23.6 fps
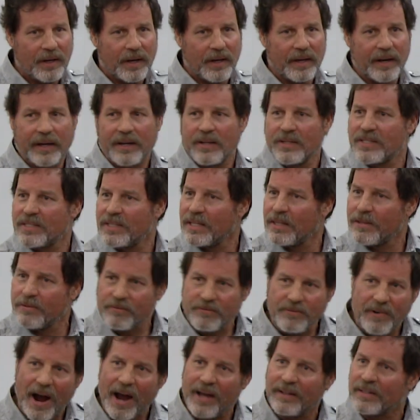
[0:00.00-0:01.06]
and I could see the
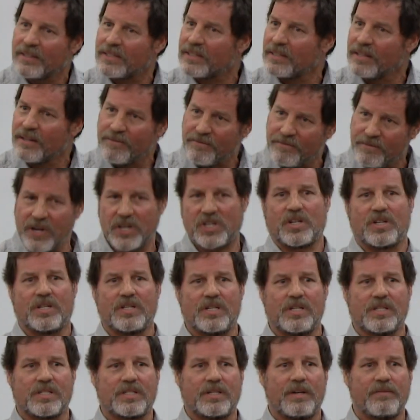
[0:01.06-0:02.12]
violence and the
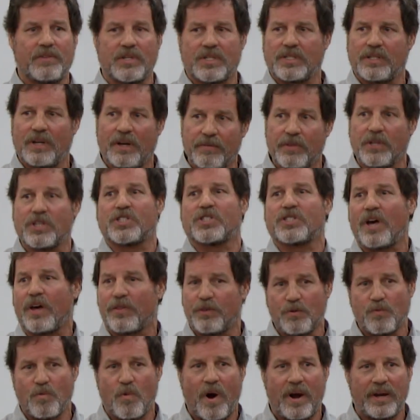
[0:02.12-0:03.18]
viciousness of the
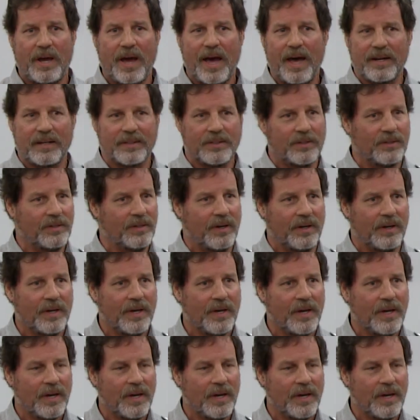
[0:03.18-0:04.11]
Southern white attitude, you know.